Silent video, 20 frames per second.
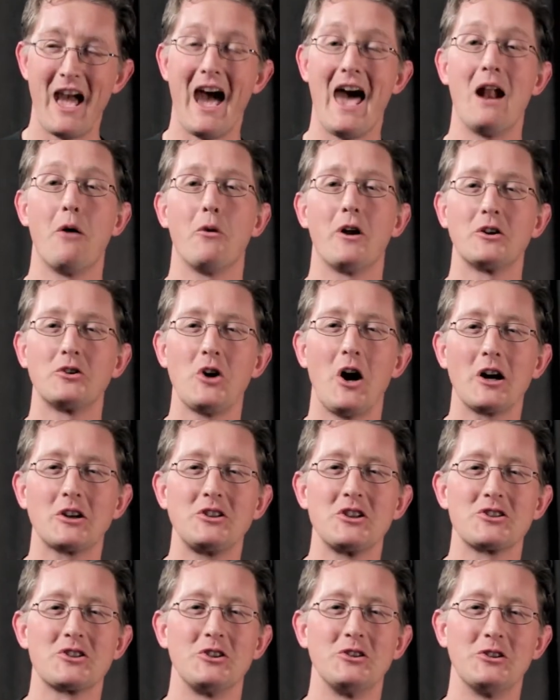And I want to talk
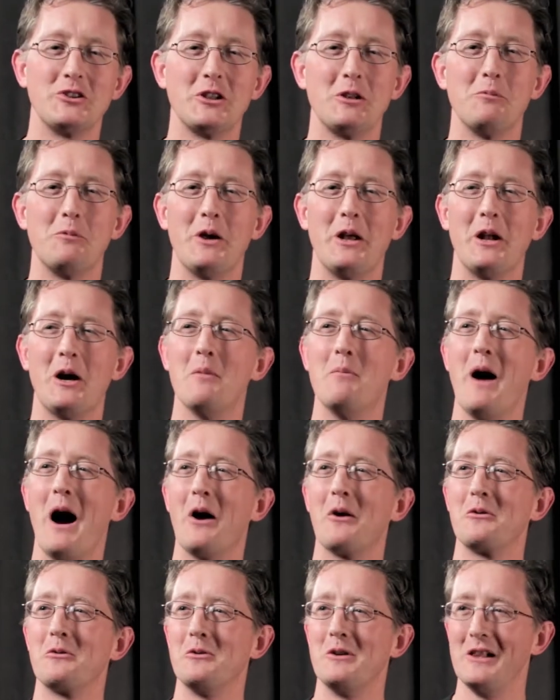just a little bit
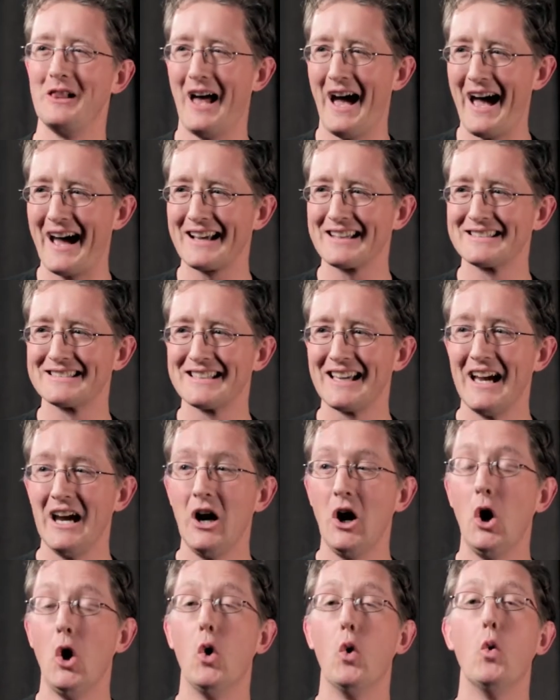about relaxed.
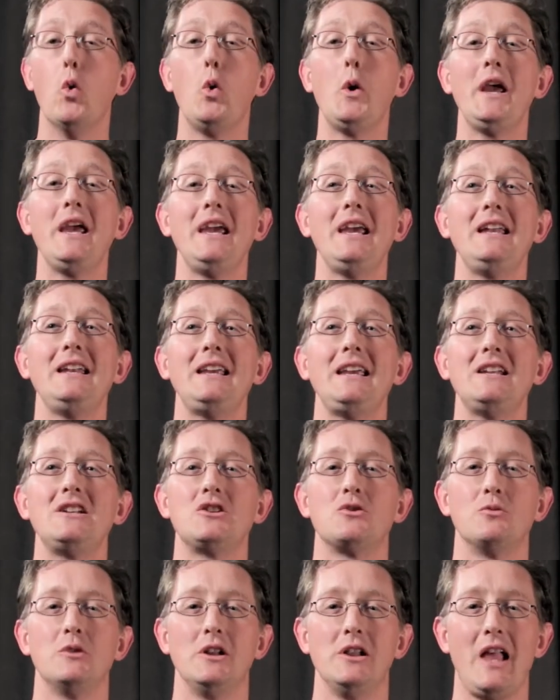We need
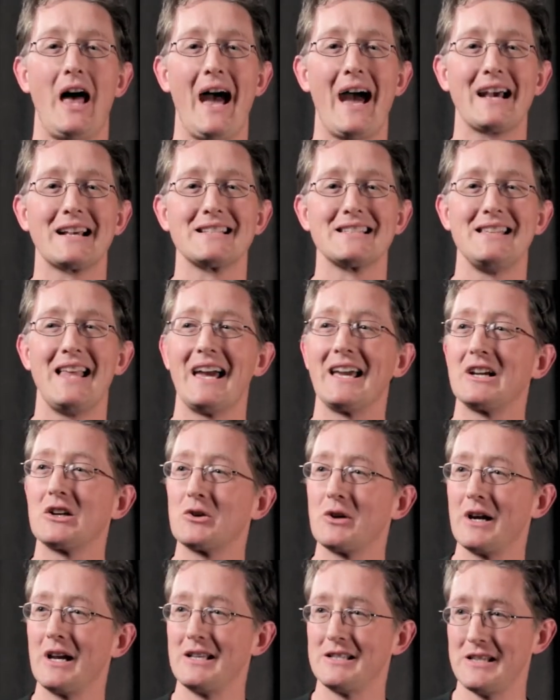to relax like
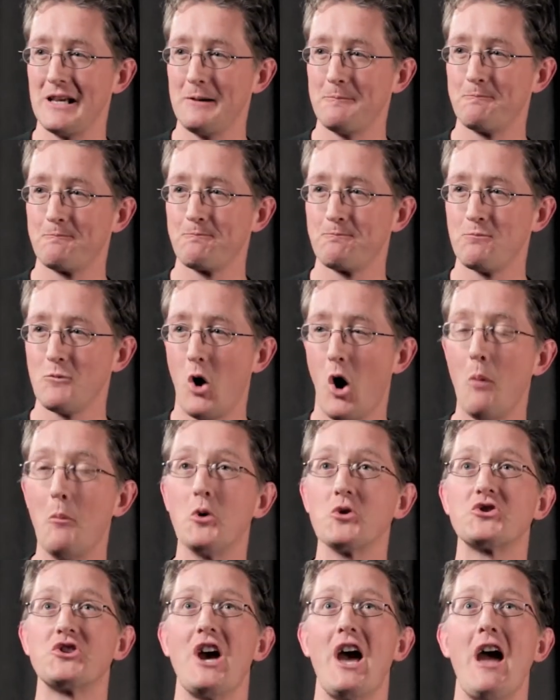crazy.
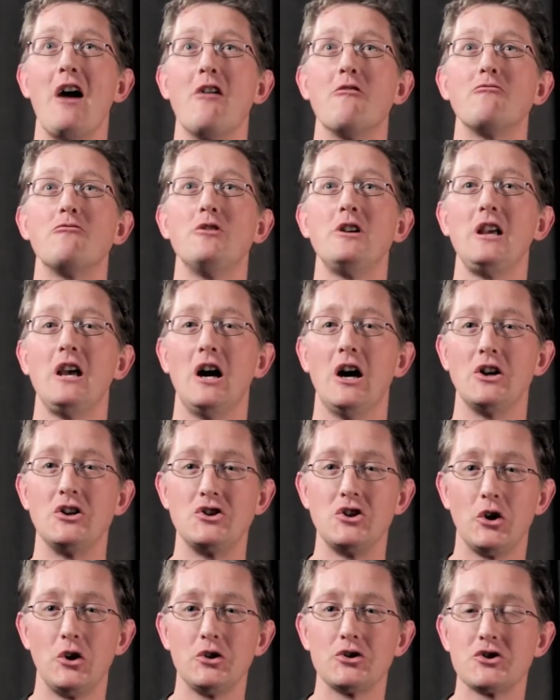Almost every
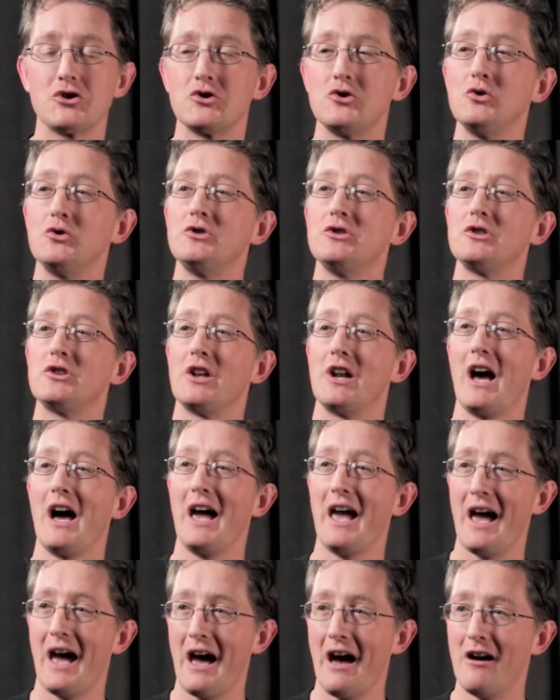adult student that I
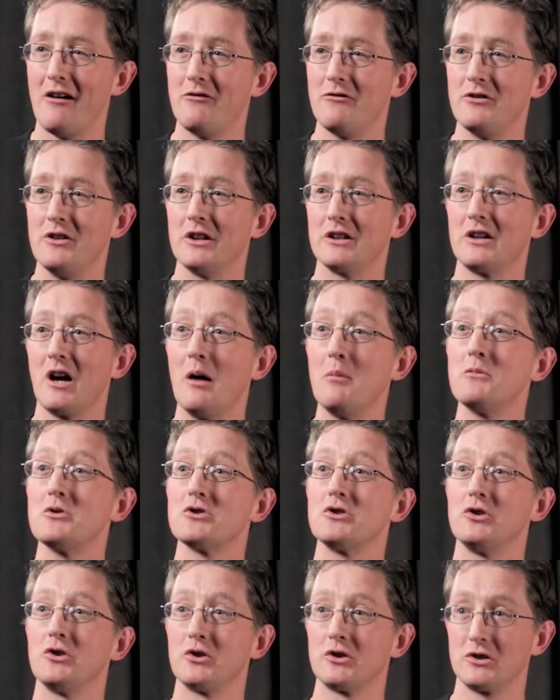have that comes
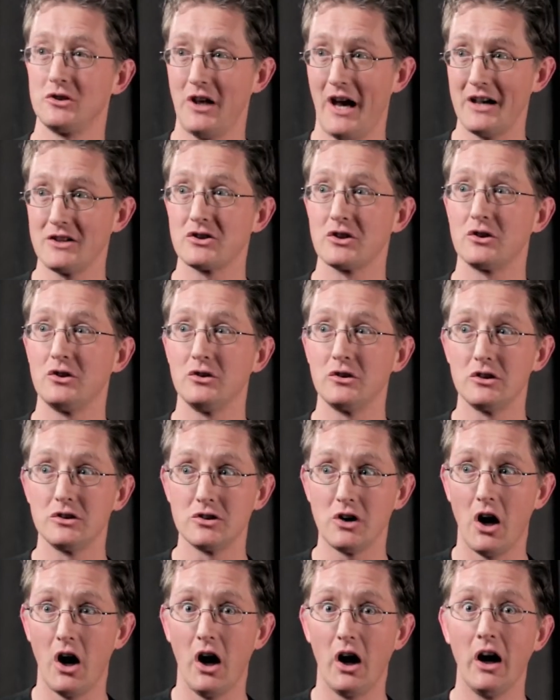to learn classical
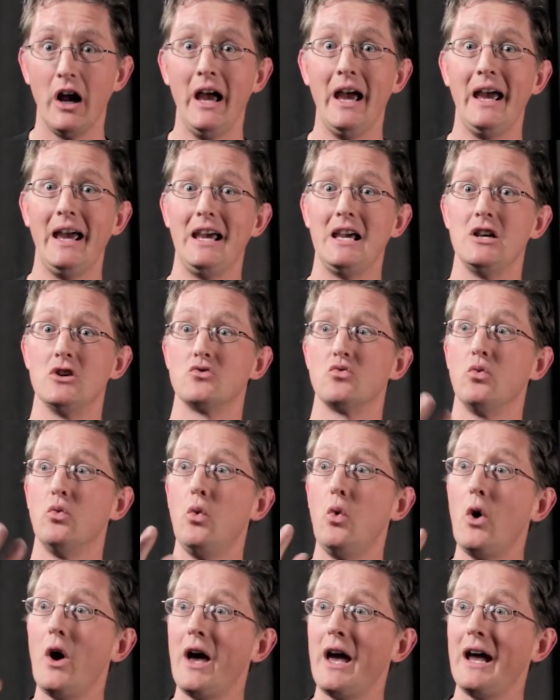guitar is
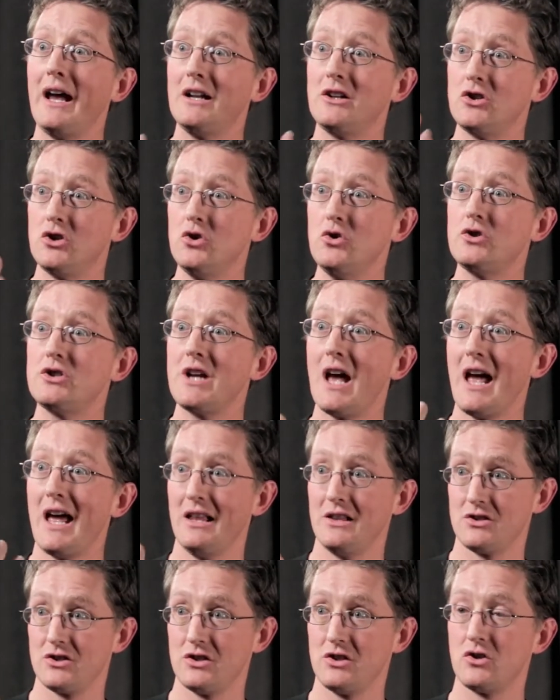way too
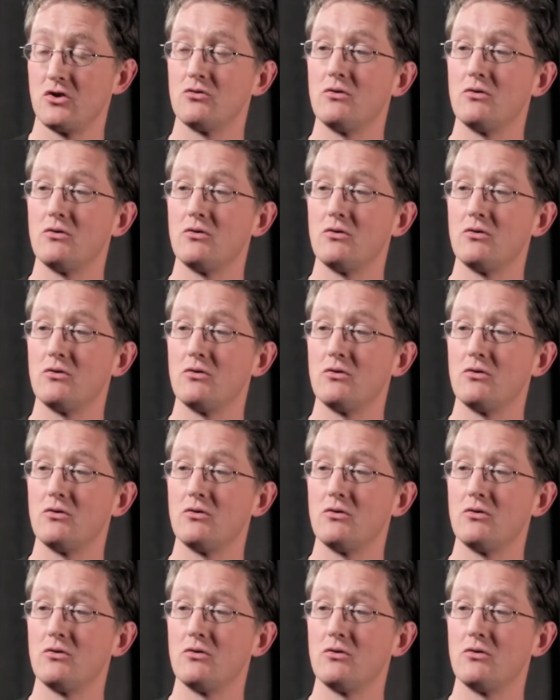tense in the